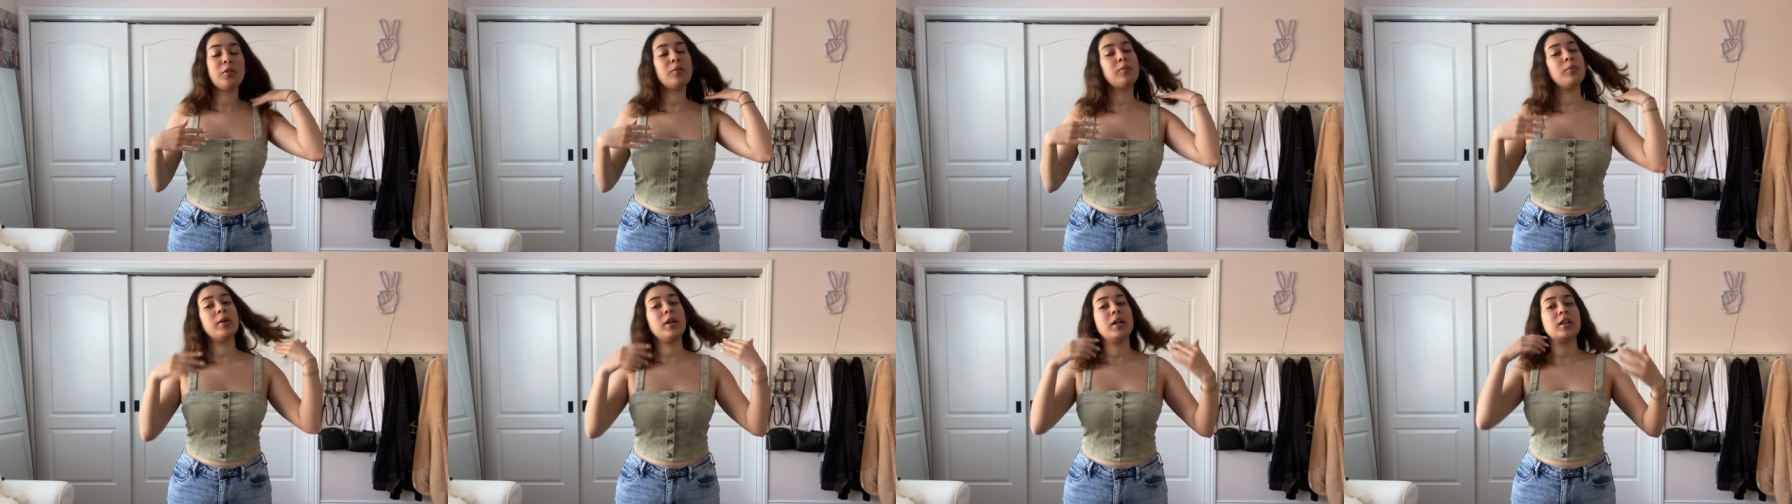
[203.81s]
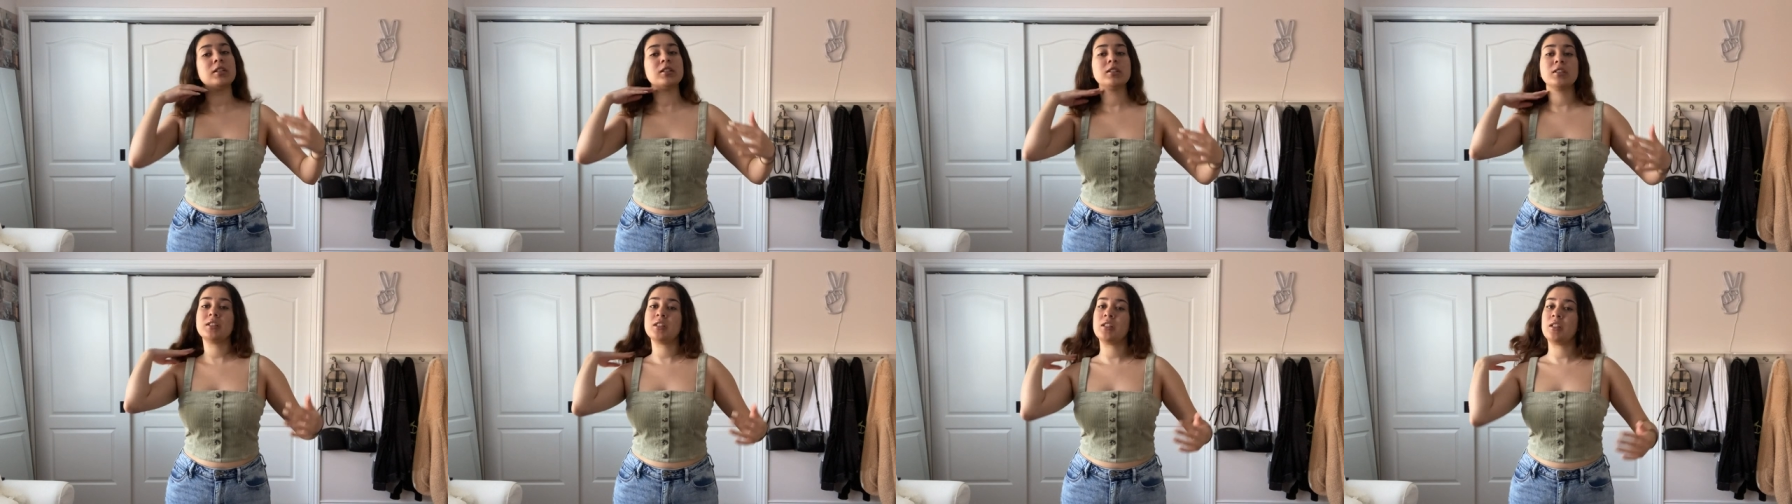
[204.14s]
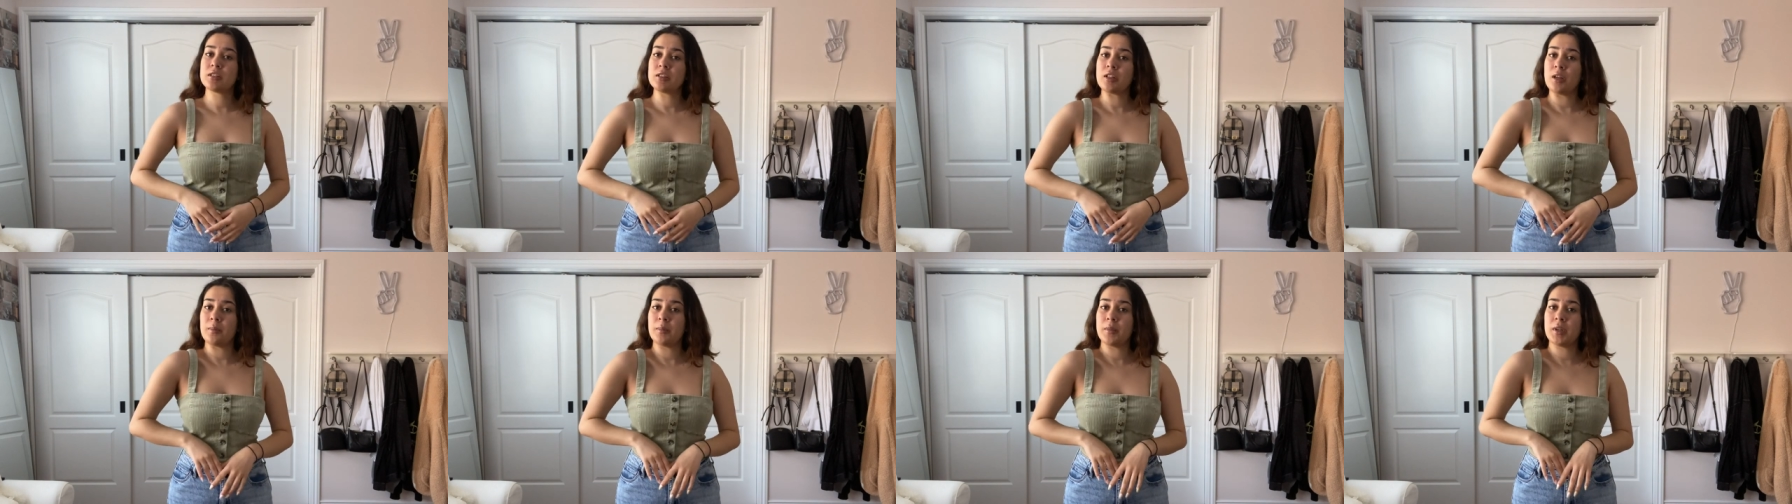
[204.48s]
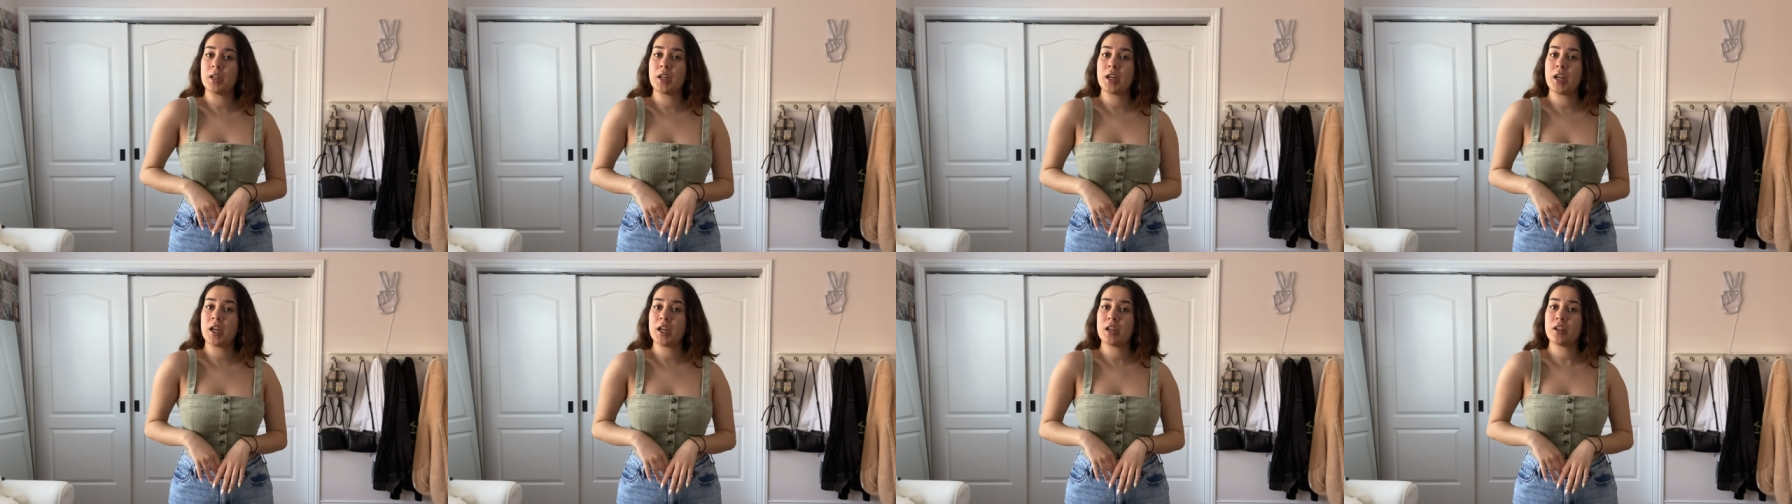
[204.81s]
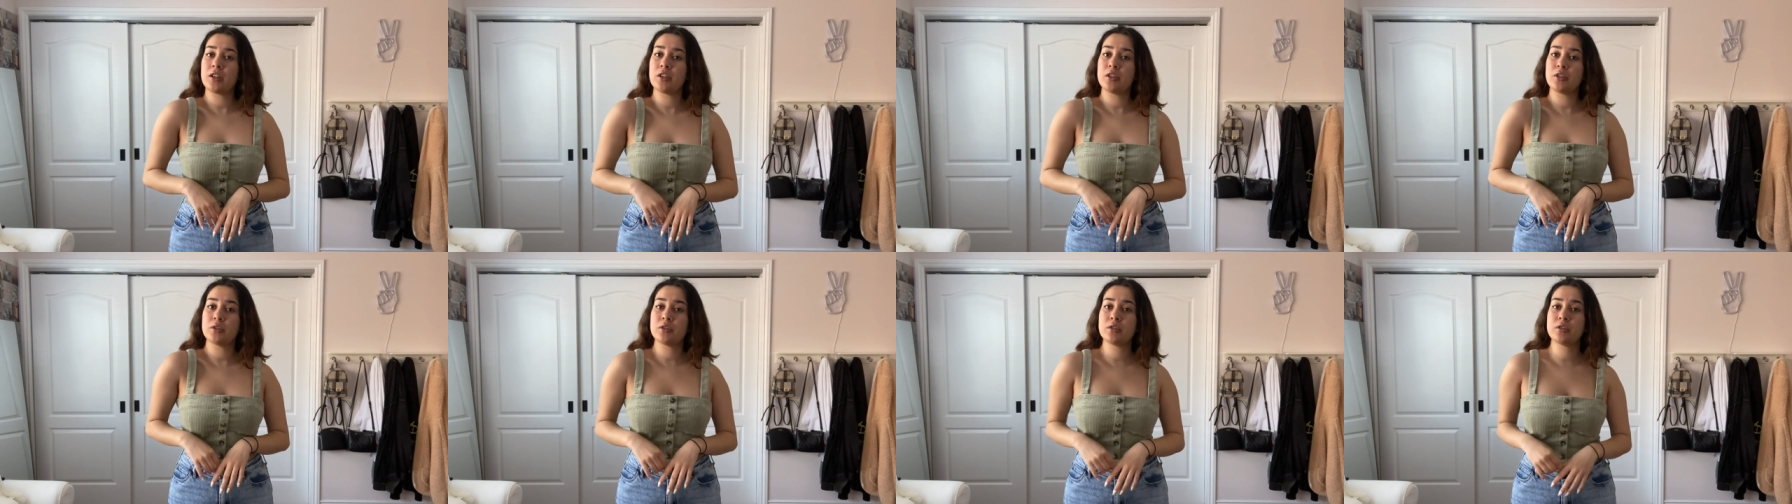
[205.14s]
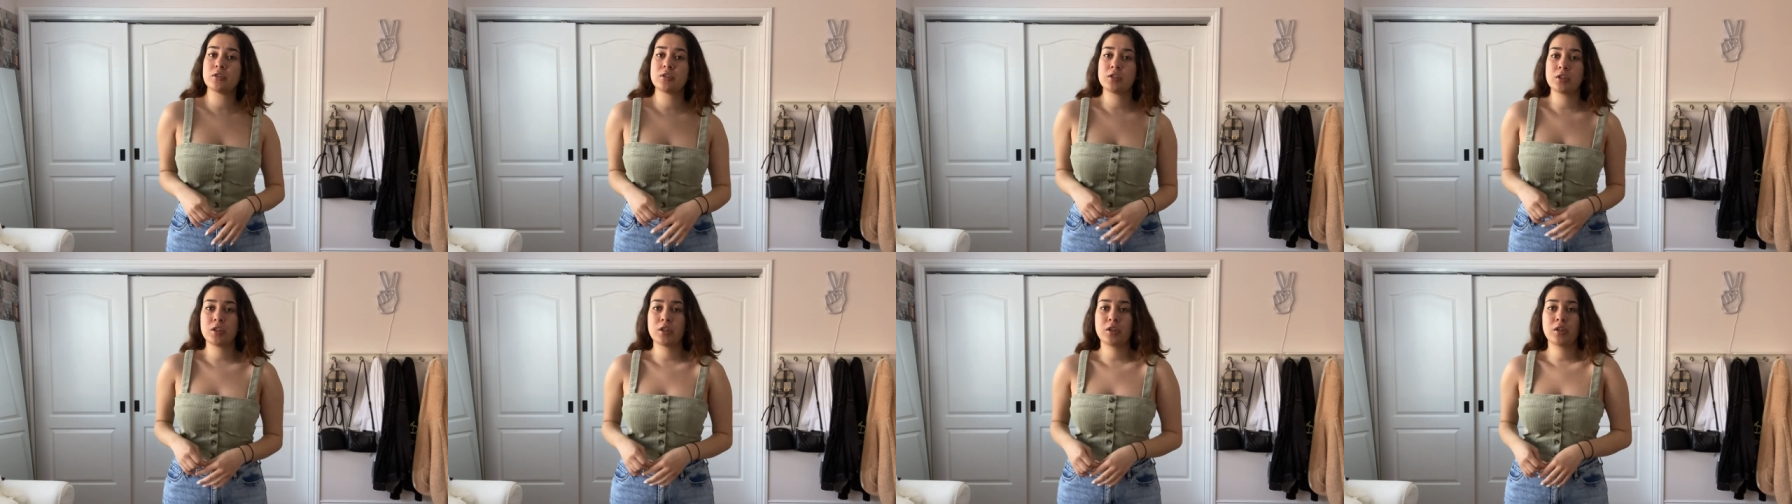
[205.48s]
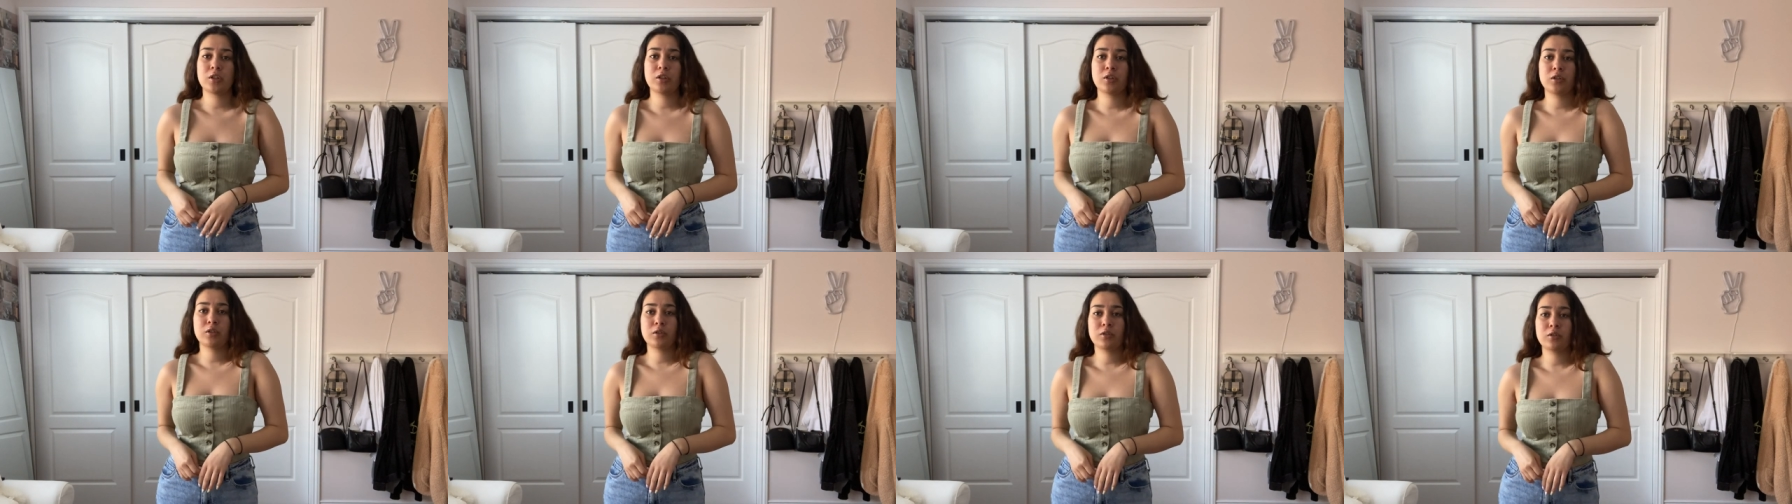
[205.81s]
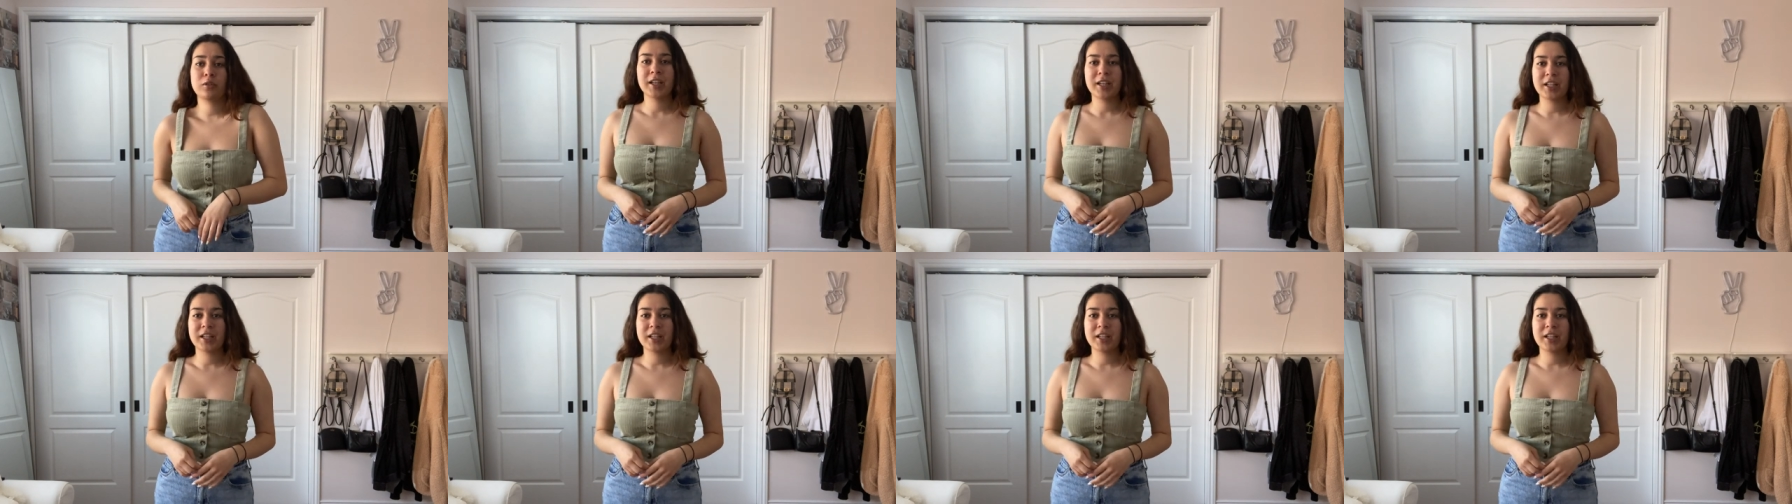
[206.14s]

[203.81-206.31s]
but something to get used to.